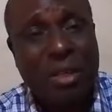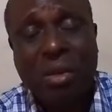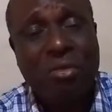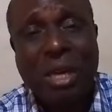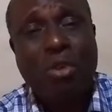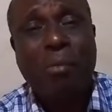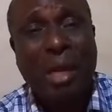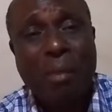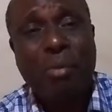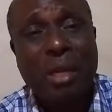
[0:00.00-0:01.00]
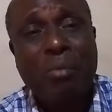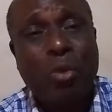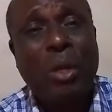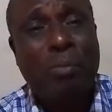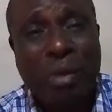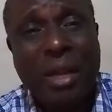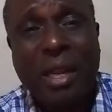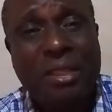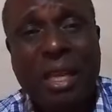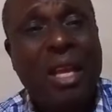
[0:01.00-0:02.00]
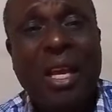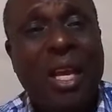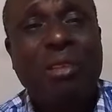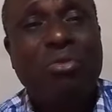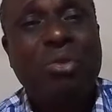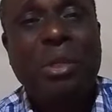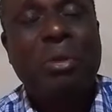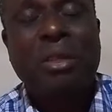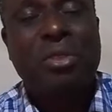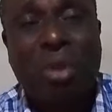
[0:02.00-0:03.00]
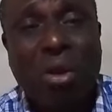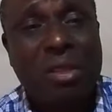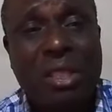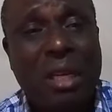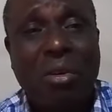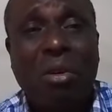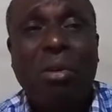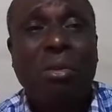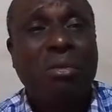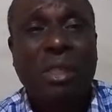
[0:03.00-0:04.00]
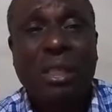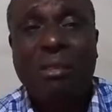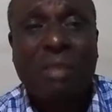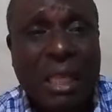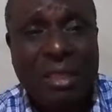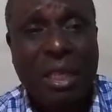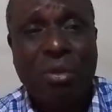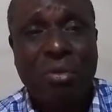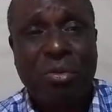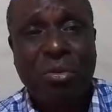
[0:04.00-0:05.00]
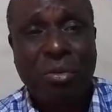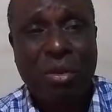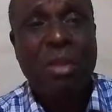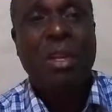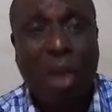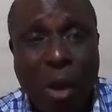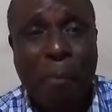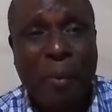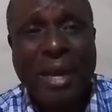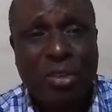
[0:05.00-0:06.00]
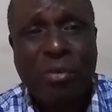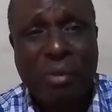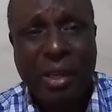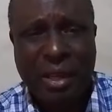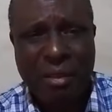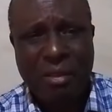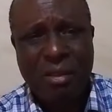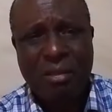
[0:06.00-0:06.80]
Don't try to manipulate me with prayers and with your songs and all the things that you do. Come back to me.